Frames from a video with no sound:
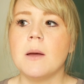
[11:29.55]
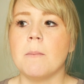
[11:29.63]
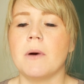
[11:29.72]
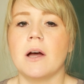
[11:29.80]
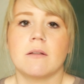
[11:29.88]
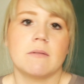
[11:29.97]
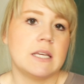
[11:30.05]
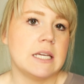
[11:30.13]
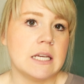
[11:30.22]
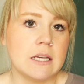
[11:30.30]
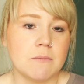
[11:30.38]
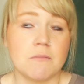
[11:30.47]
but
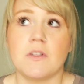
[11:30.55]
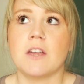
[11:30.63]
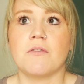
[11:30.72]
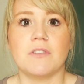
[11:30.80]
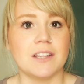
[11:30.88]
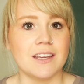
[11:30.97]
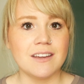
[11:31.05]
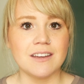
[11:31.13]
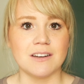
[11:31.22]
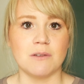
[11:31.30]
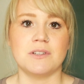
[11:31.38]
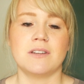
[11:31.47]
he thankfully, you
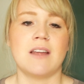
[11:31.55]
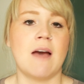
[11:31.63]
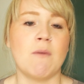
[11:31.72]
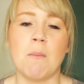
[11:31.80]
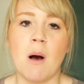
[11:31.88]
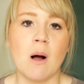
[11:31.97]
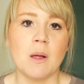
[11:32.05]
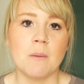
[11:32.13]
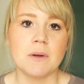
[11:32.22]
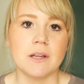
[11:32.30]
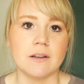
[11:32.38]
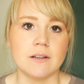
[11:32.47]
know, didn't have a
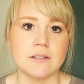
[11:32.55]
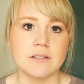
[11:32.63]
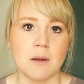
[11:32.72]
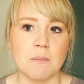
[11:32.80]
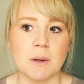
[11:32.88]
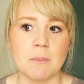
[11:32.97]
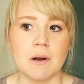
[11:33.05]
polyp in his stomach,